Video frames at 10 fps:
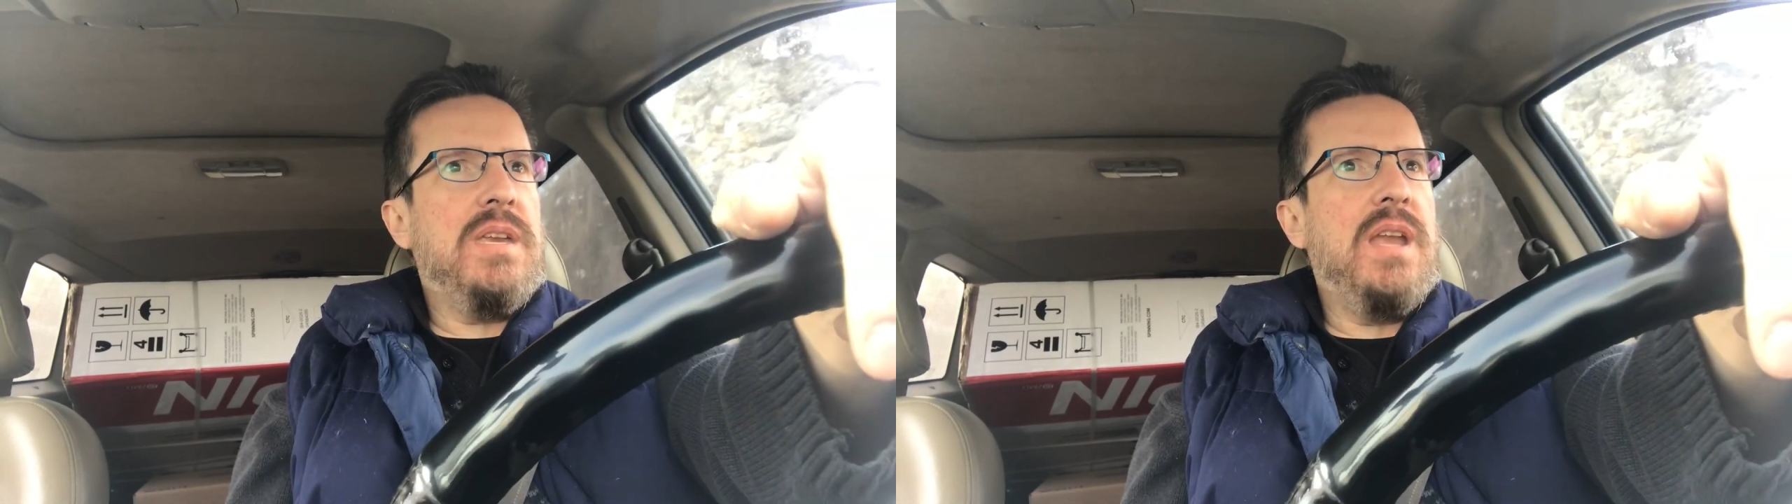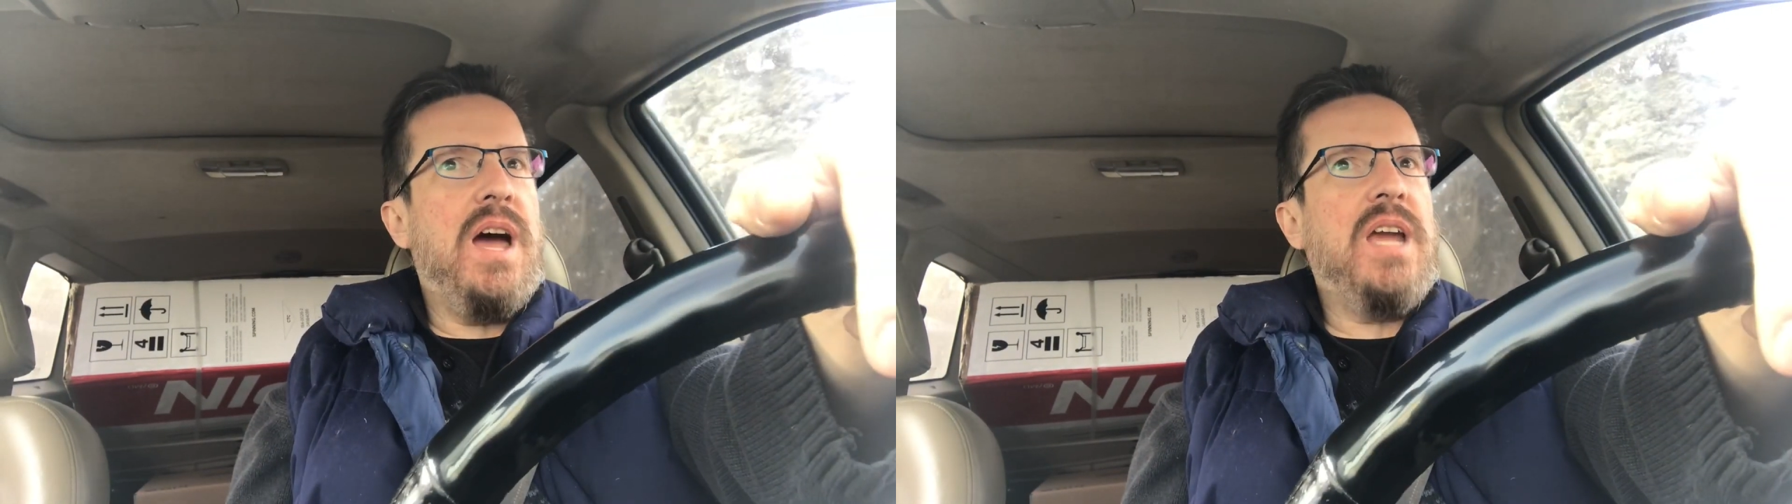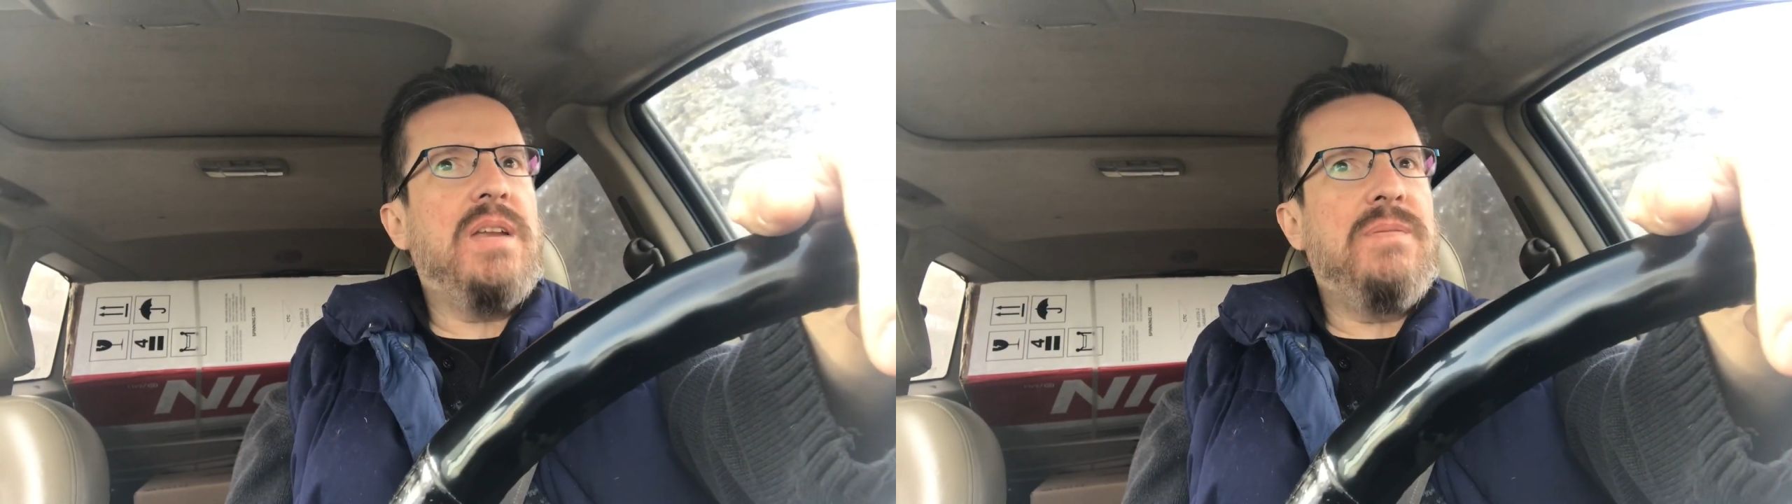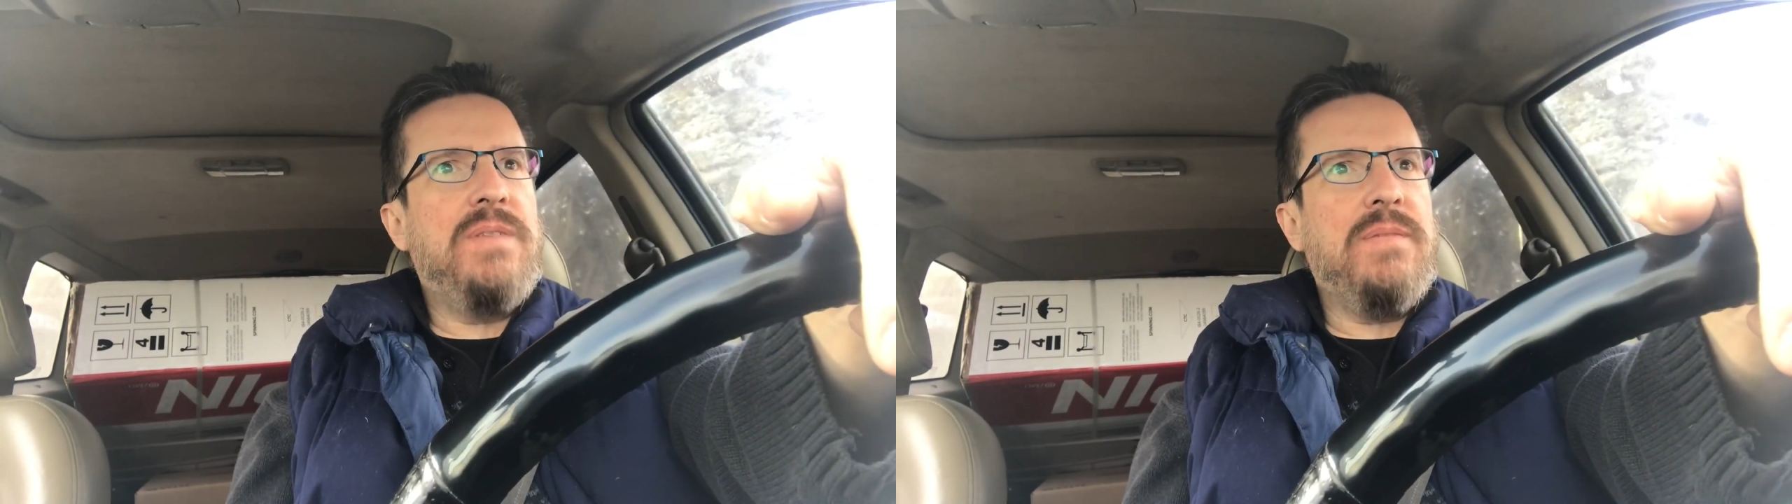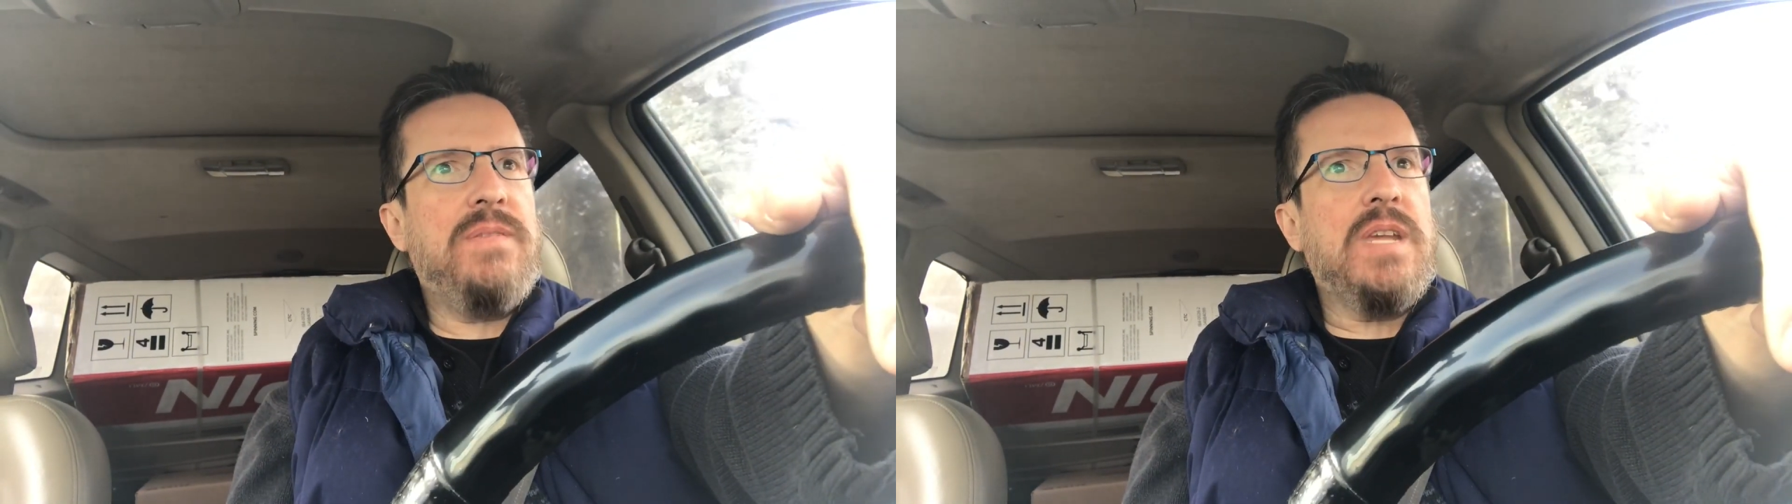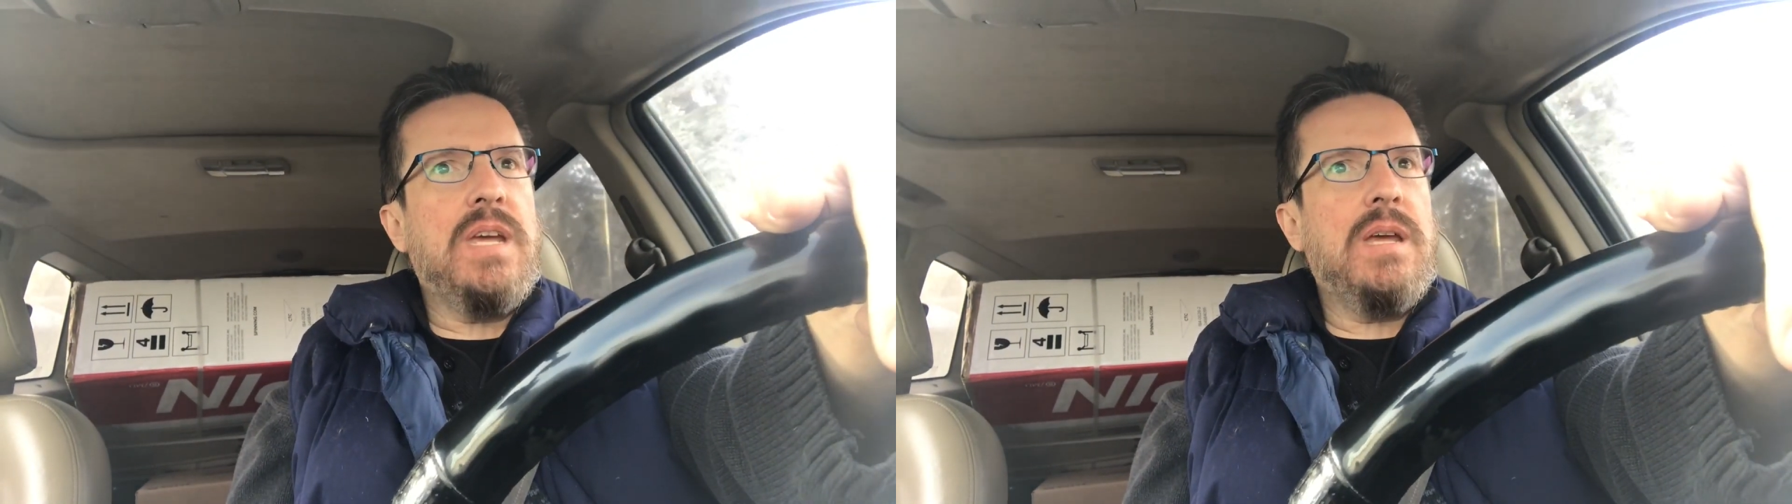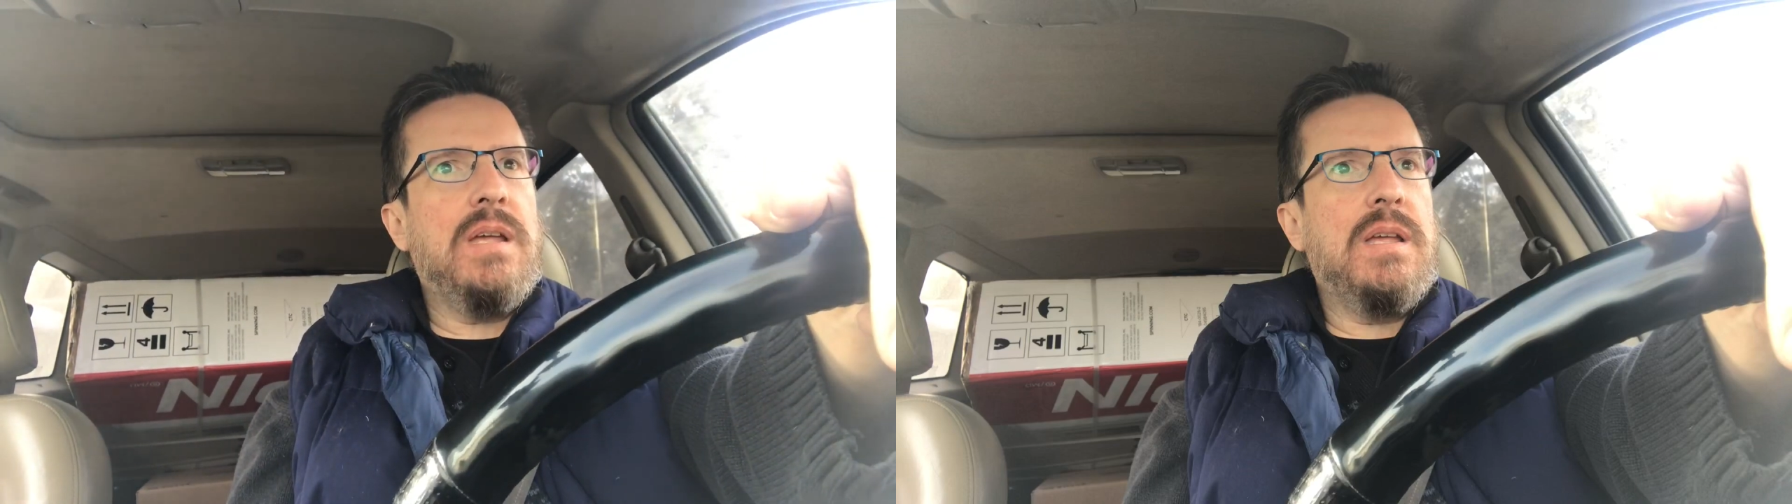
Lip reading: 9:50